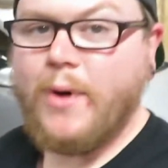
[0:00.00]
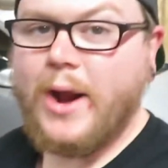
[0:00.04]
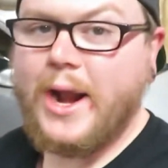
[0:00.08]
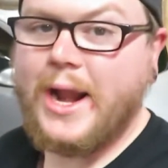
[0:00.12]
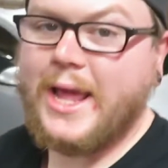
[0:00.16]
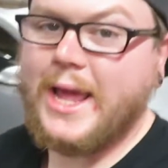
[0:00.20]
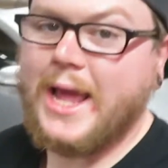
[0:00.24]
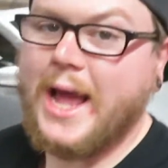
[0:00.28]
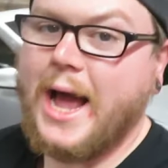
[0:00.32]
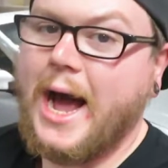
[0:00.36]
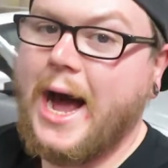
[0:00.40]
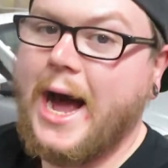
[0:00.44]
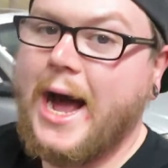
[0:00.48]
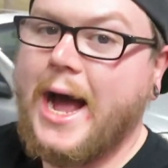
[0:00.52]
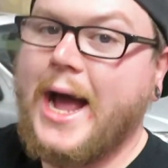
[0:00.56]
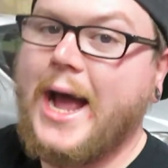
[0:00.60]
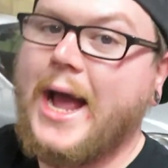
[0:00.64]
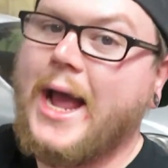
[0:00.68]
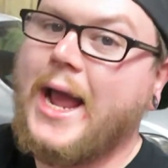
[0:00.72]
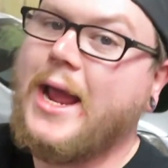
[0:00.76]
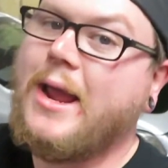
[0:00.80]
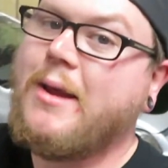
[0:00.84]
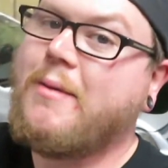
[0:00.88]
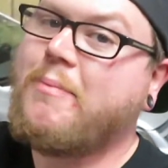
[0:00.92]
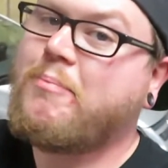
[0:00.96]
ready.
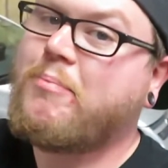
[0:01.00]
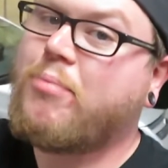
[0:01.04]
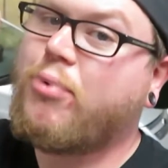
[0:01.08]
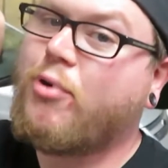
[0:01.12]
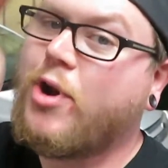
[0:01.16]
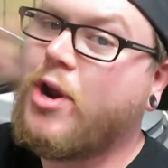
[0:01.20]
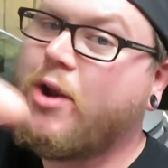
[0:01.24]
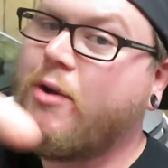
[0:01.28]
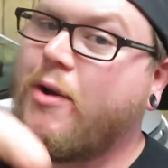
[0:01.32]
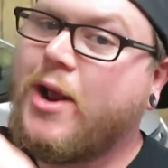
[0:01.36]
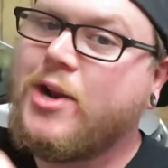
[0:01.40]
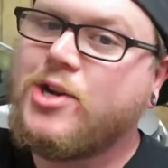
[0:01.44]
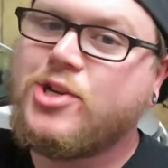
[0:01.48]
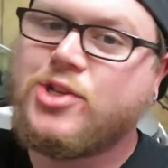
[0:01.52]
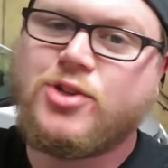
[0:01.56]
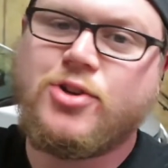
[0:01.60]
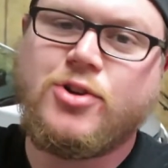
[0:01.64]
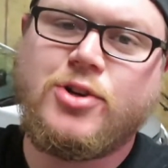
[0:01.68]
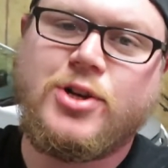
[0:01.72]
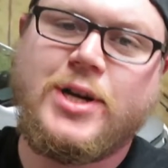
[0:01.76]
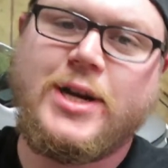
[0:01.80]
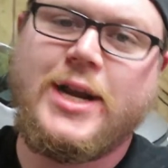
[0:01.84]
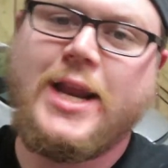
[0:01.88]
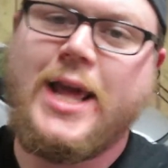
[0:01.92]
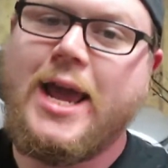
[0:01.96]
I
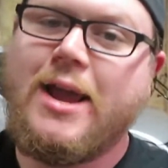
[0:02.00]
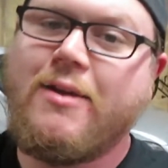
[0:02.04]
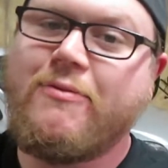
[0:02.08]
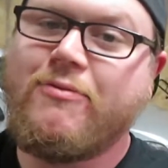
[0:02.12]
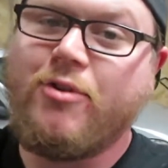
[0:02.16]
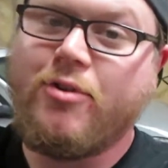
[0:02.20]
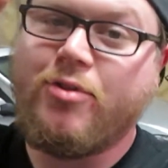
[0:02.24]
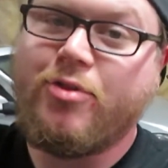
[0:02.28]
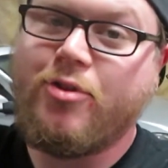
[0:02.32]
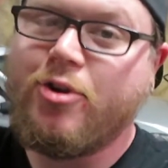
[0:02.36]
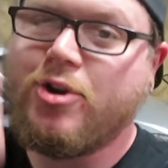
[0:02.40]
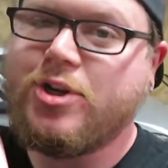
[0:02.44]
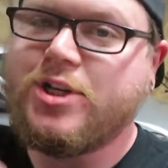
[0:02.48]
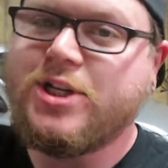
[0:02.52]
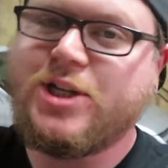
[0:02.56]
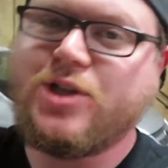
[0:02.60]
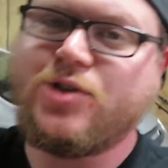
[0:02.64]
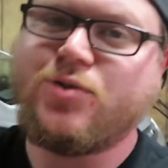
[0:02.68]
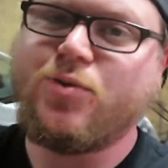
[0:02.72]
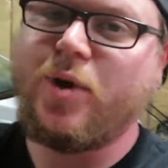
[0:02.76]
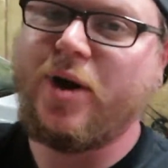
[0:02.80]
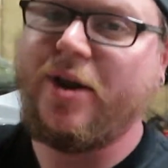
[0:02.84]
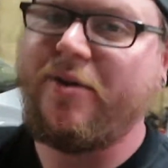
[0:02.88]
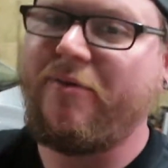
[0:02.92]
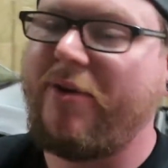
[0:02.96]
pre-registered today for
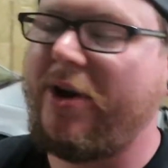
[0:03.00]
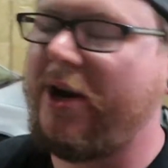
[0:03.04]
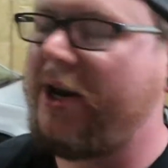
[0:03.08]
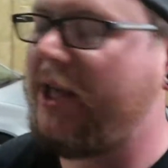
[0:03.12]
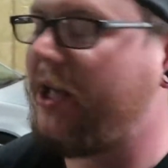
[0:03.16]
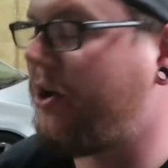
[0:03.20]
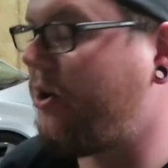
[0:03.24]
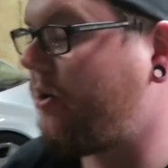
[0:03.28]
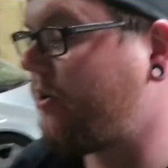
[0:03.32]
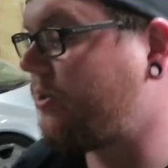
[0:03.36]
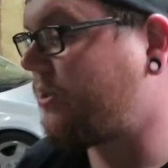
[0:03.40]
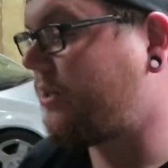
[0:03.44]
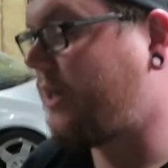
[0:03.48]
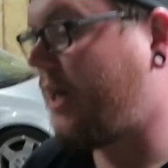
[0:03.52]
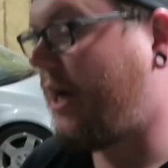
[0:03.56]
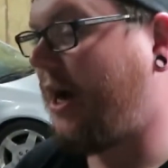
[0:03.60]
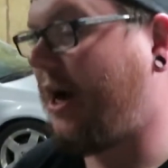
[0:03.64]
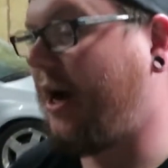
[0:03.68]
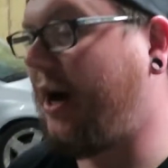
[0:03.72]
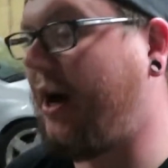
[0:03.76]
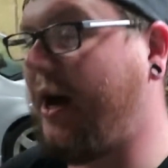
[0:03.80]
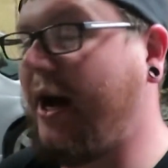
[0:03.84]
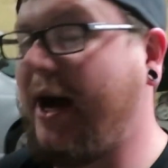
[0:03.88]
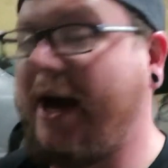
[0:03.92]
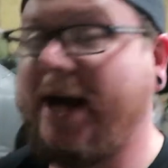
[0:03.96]
1320 videos
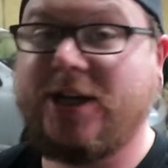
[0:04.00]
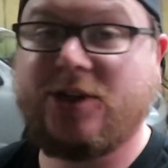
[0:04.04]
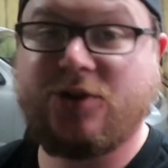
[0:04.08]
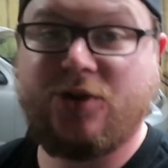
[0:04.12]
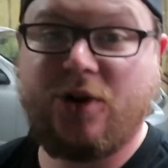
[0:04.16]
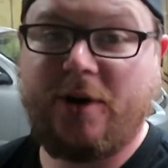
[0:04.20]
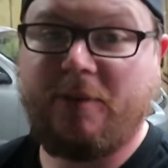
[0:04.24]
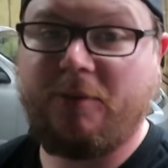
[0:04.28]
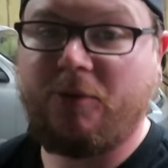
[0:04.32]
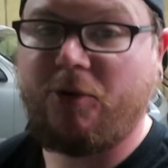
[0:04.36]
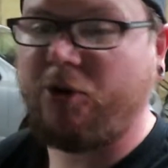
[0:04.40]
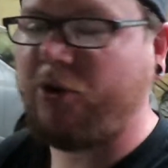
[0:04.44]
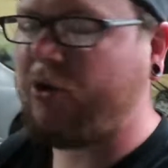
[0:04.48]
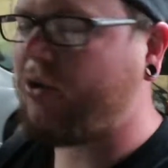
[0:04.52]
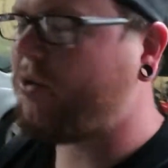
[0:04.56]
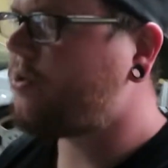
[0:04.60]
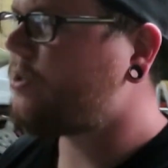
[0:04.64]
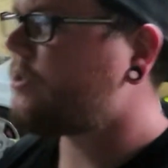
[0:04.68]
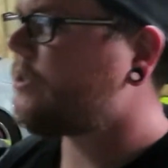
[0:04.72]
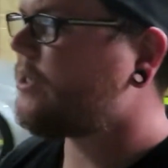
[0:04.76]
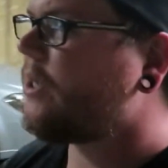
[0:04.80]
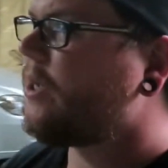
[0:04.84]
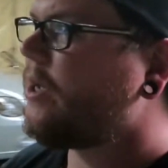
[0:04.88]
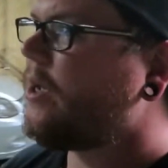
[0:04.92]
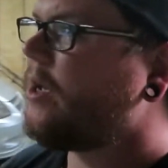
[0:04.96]
ice cream cruise.